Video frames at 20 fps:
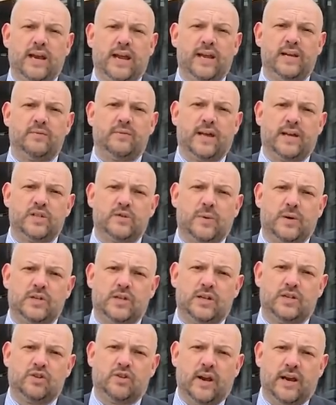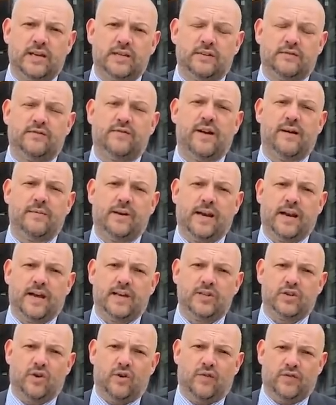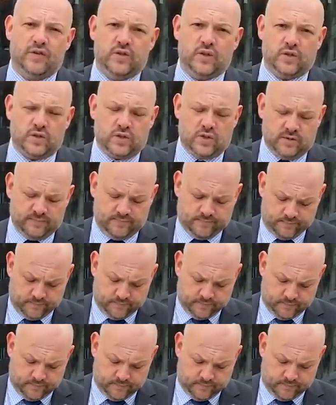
need with our specially trained family liaison officers.